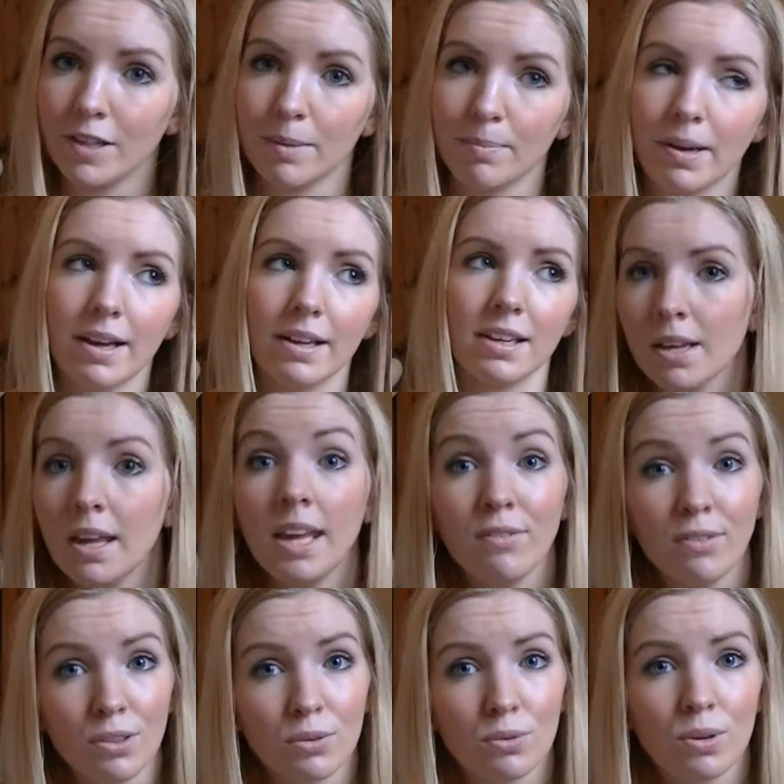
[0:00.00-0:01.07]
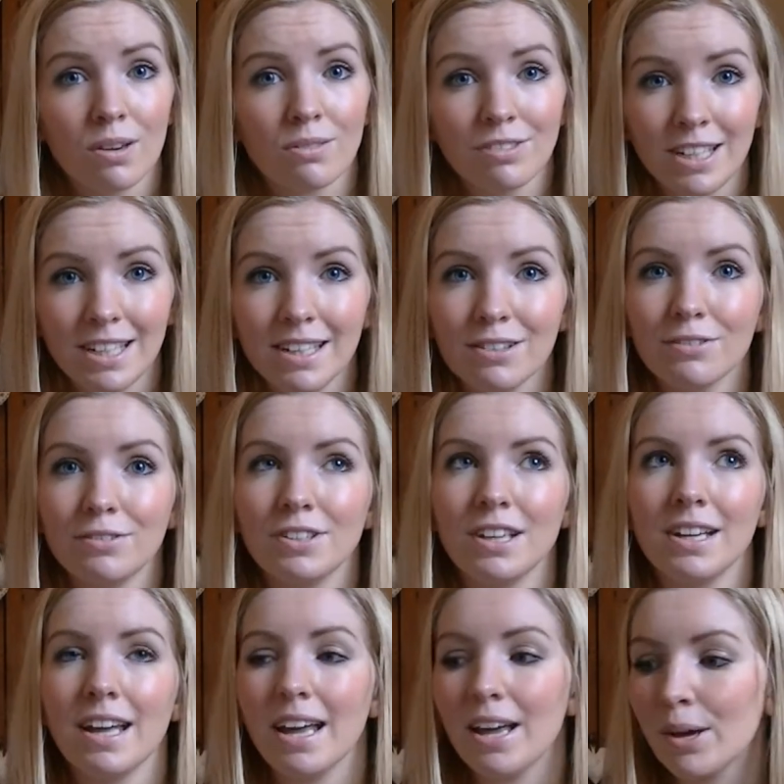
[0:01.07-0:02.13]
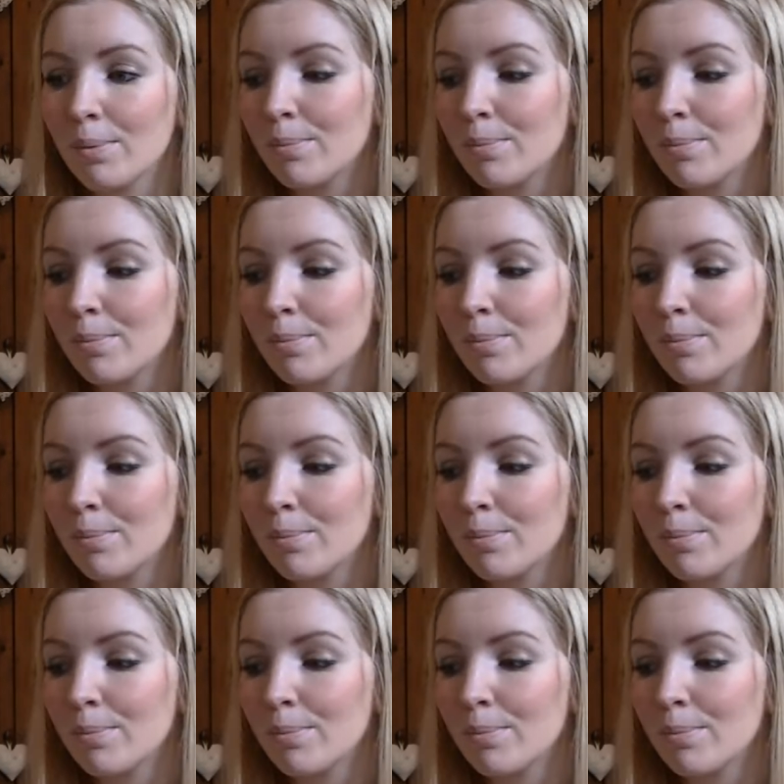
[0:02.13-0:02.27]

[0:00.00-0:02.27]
at the back, even though I really loved it.